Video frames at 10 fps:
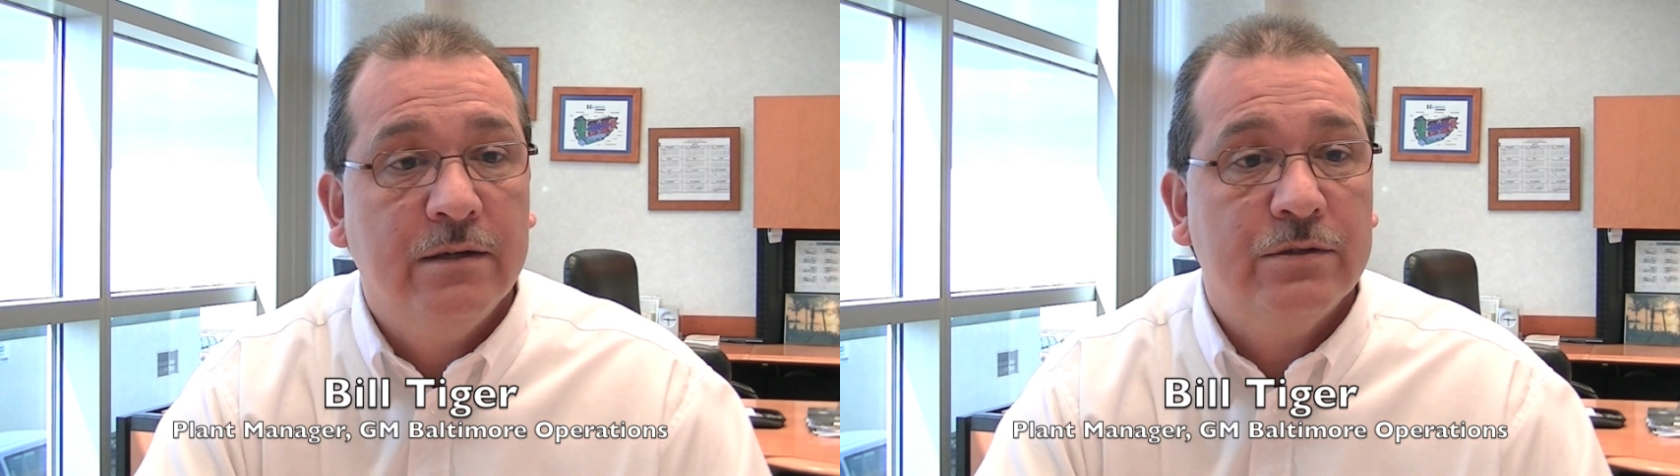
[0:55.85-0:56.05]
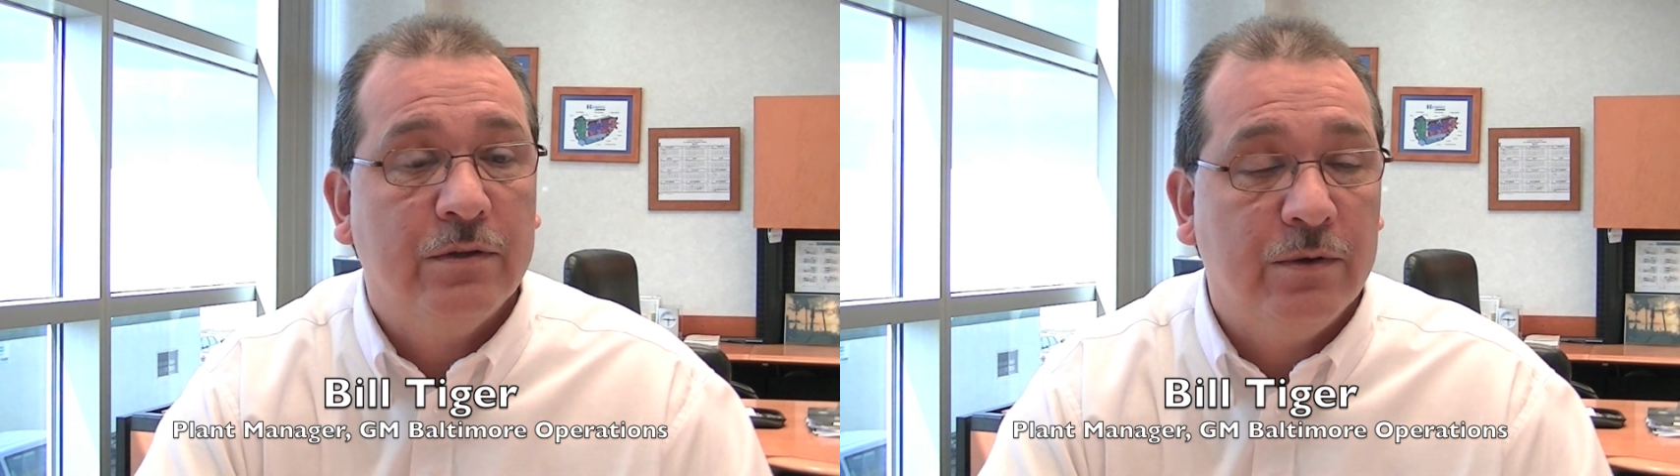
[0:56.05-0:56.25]

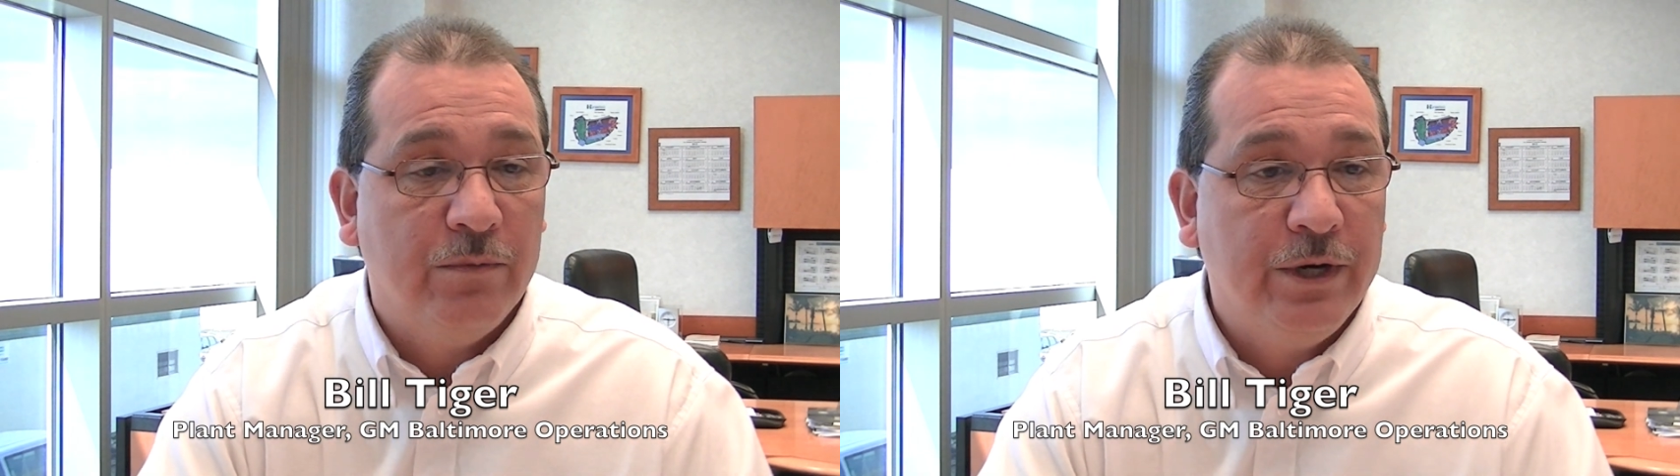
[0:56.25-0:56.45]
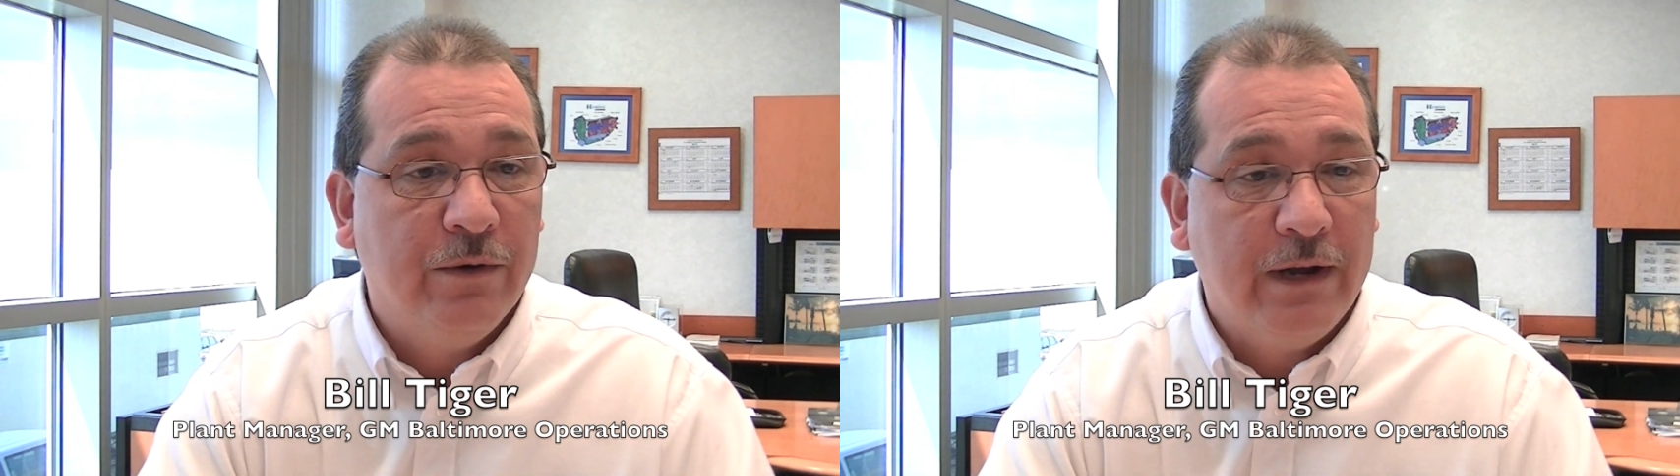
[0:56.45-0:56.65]
so that
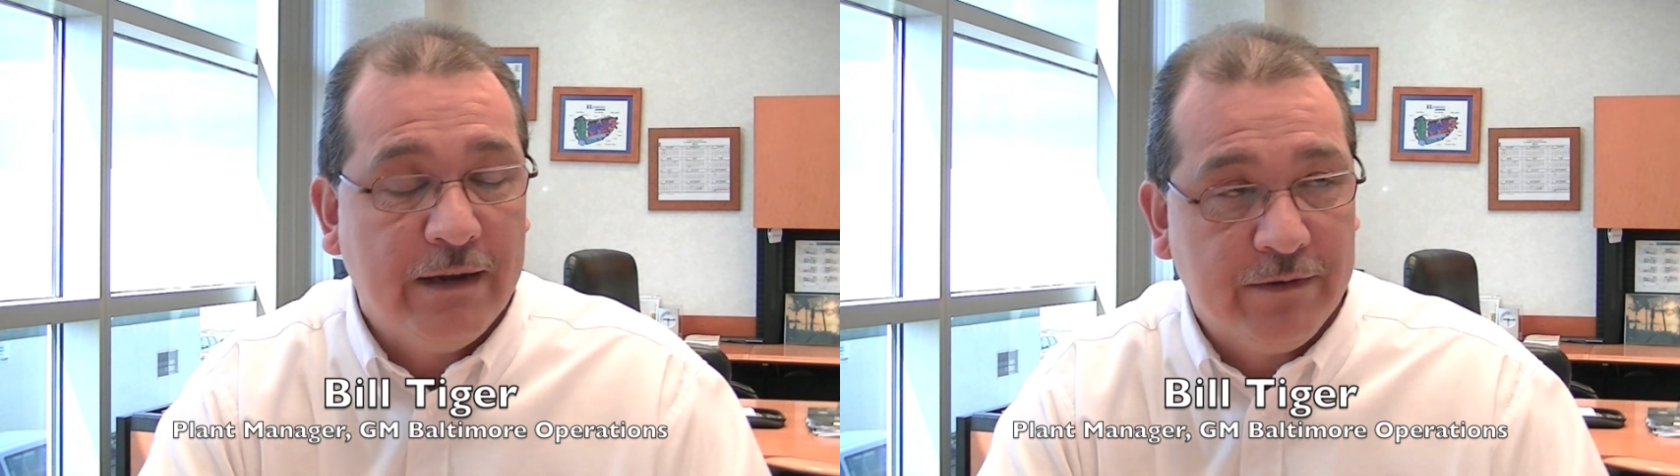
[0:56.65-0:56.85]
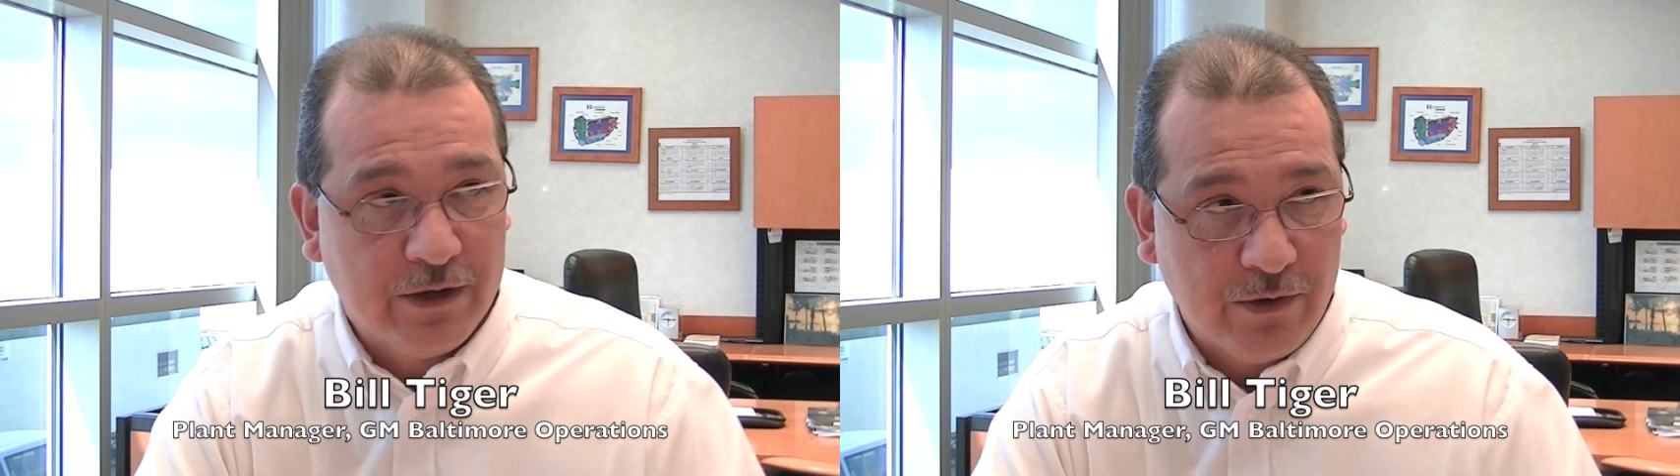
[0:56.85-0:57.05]
we don't
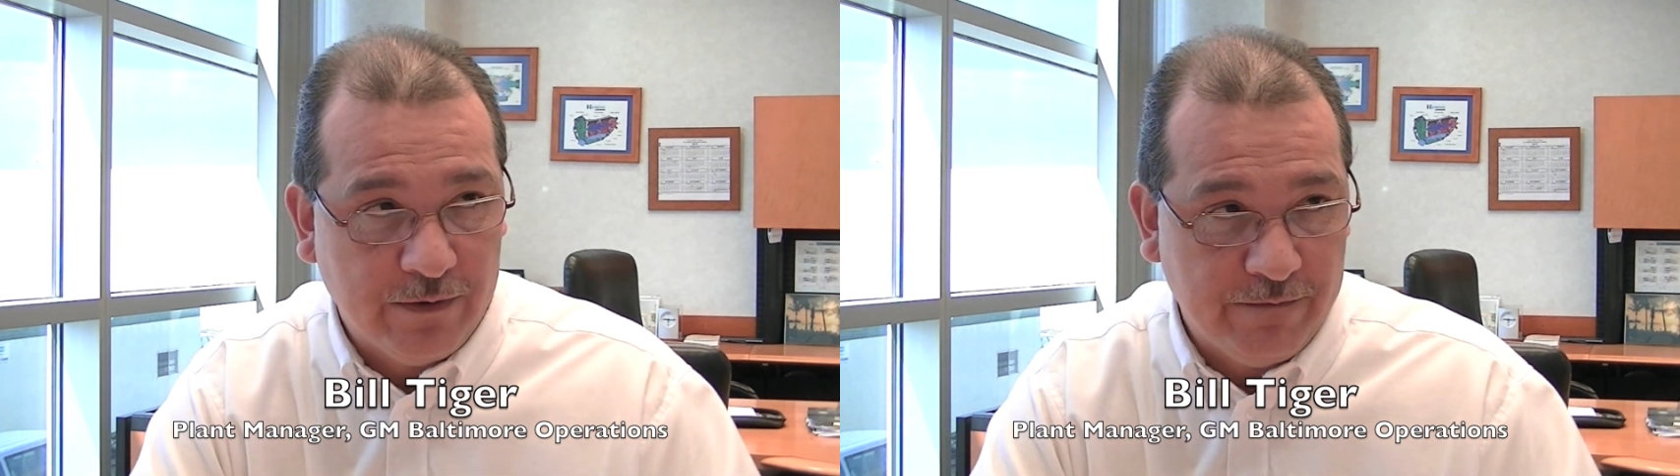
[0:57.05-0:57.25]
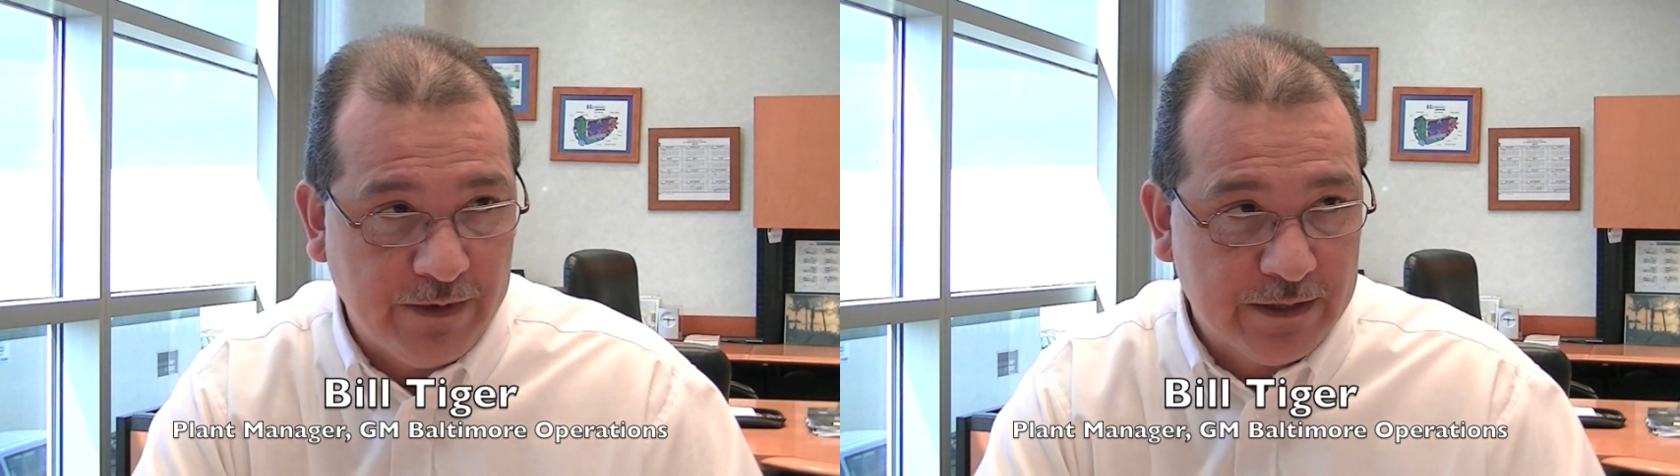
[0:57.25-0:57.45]
have to go
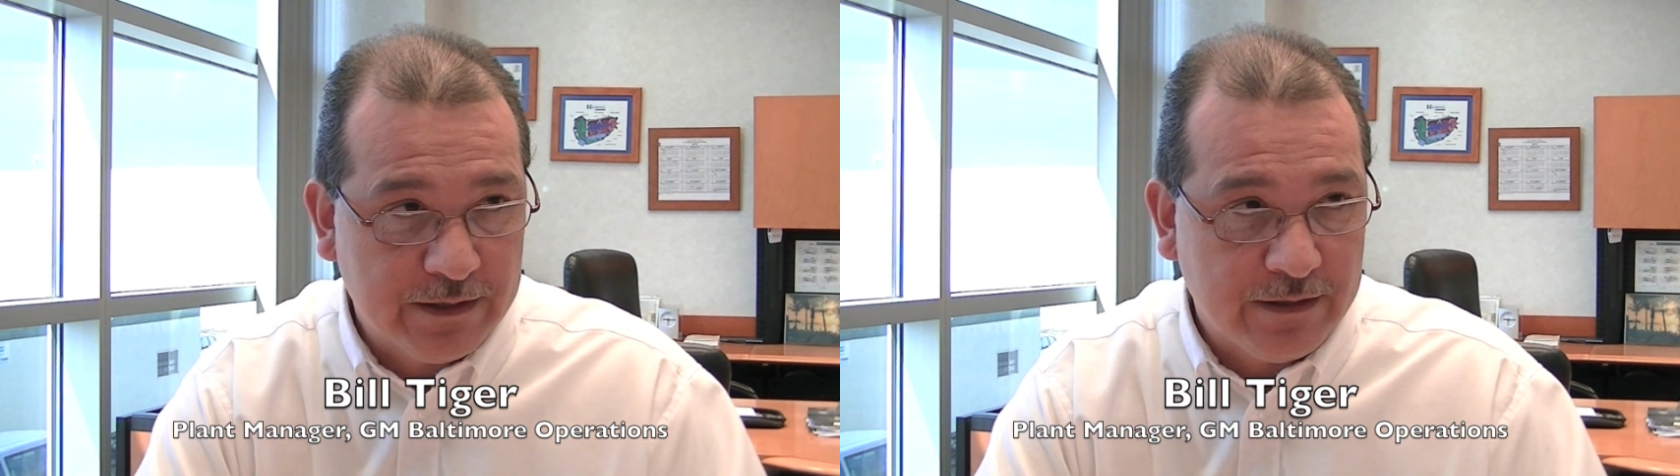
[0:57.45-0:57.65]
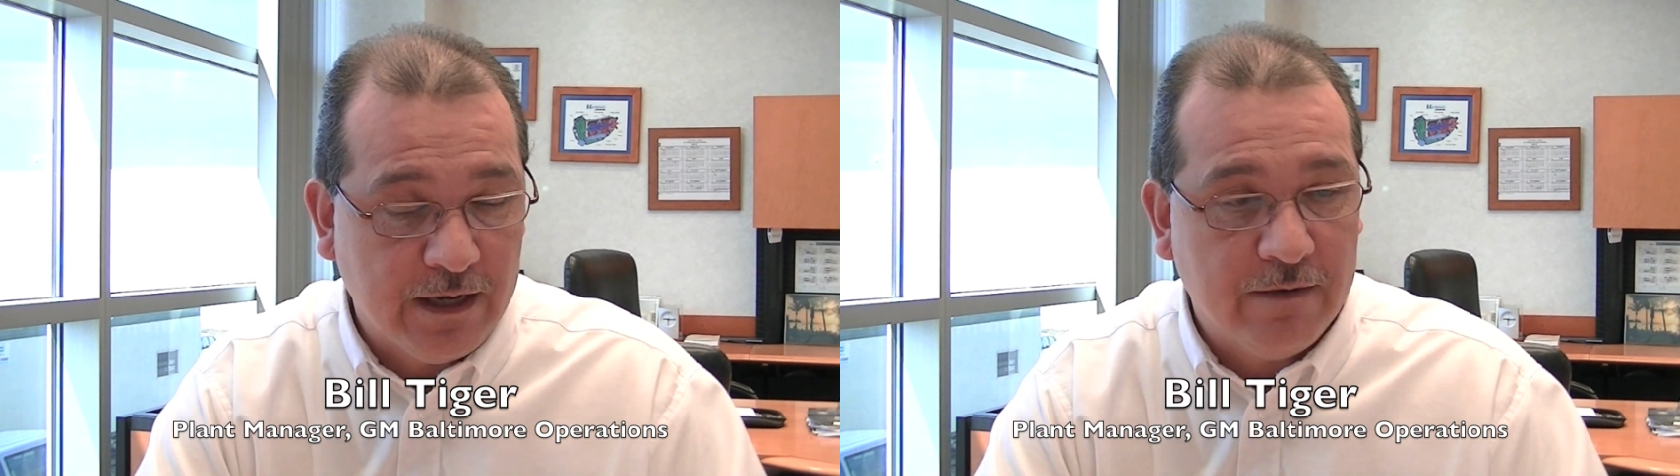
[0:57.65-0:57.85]
invent
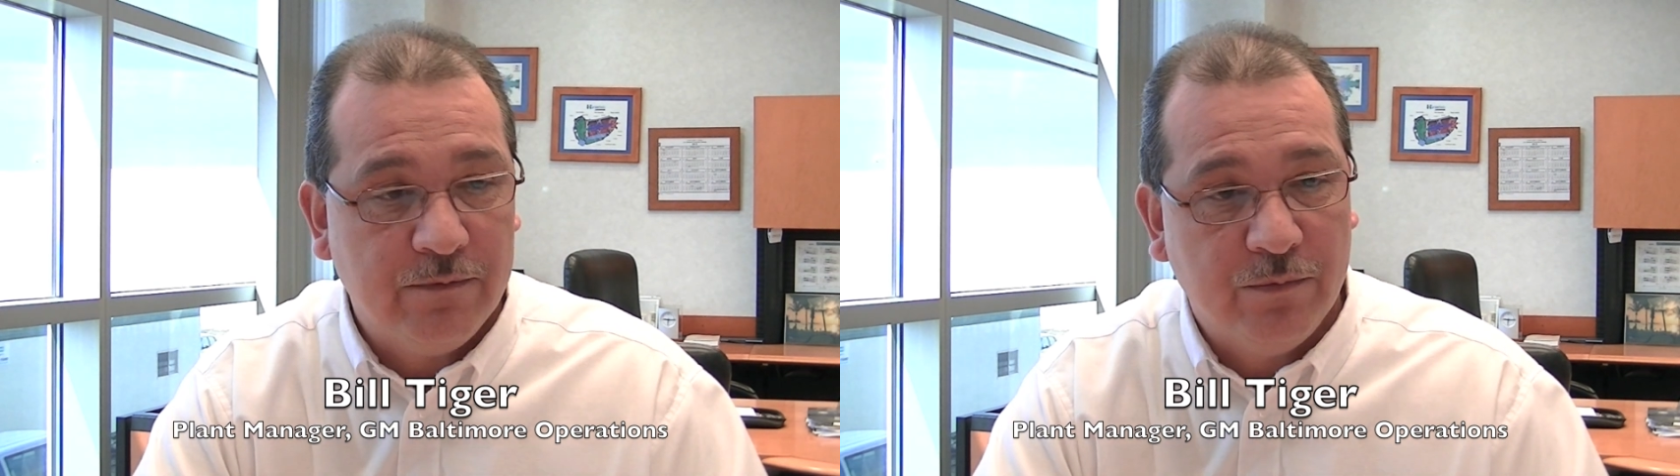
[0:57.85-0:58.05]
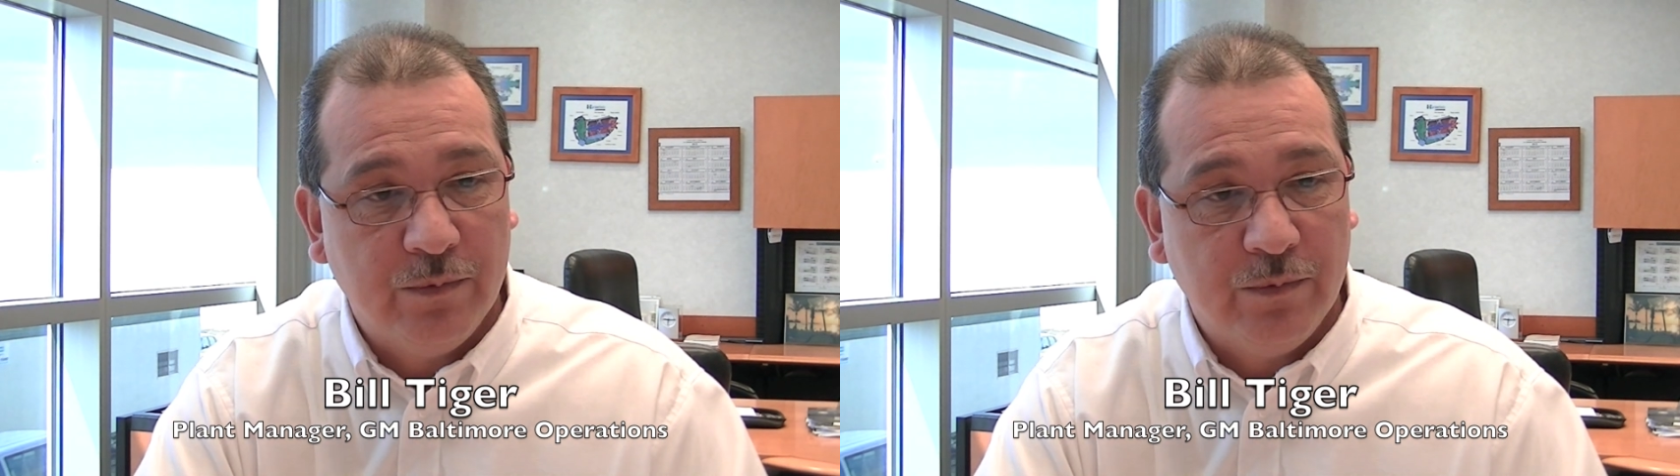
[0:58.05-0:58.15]
stuff.